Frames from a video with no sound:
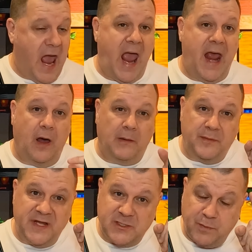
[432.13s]
and I'm going to
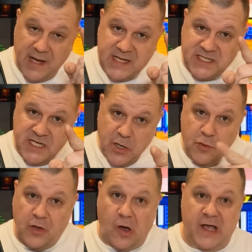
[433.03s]
be explaining to
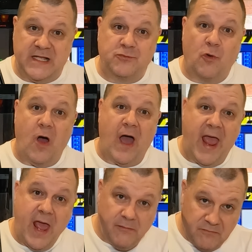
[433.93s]
you guys
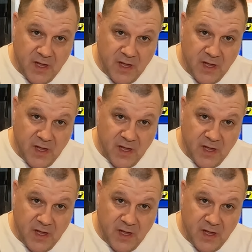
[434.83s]
why